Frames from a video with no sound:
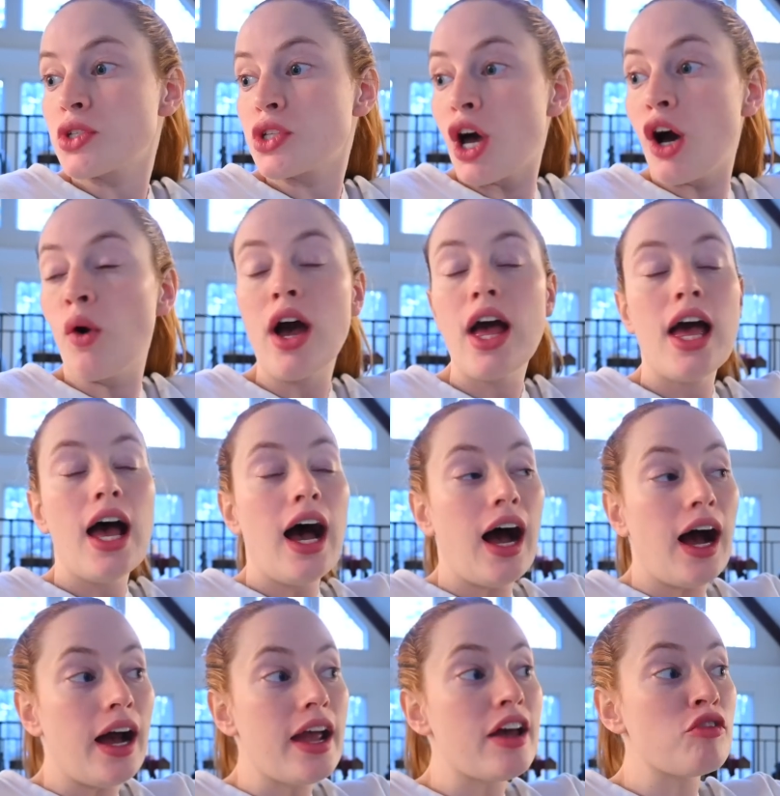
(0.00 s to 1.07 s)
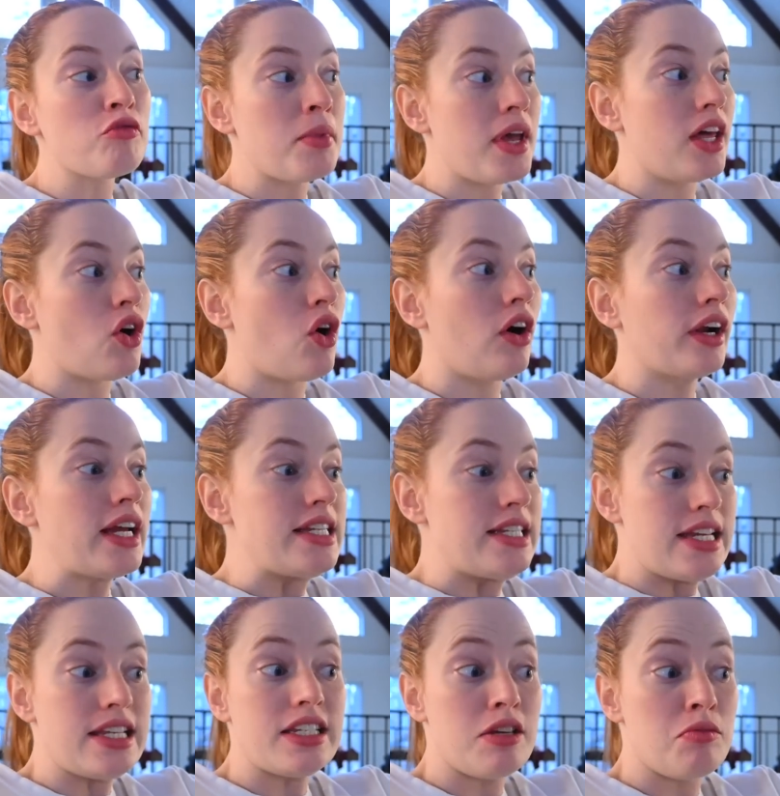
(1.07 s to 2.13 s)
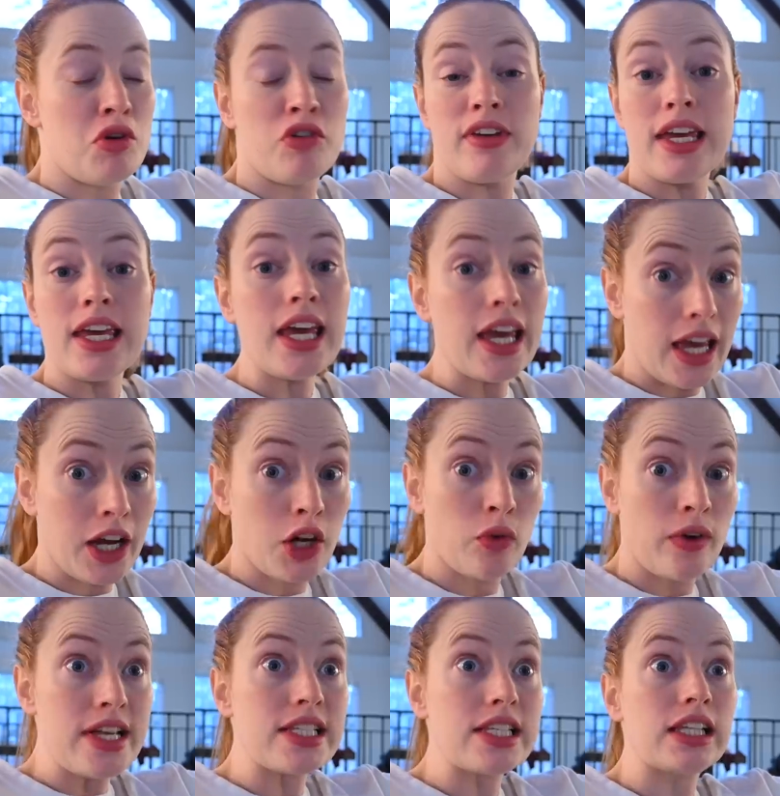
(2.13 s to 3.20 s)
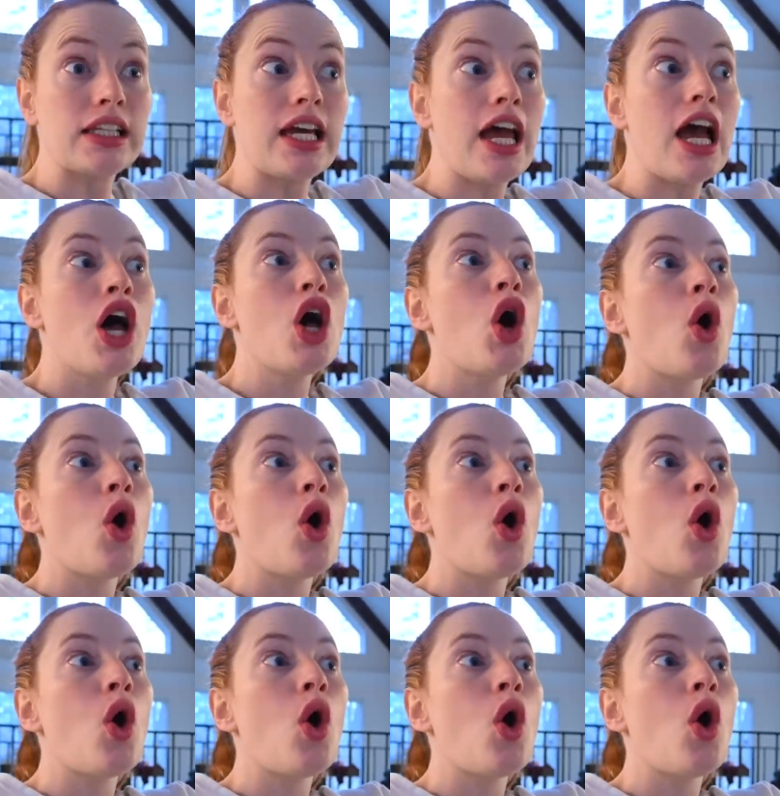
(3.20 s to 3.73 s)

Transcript: So I have been on a Disney movie kick recently,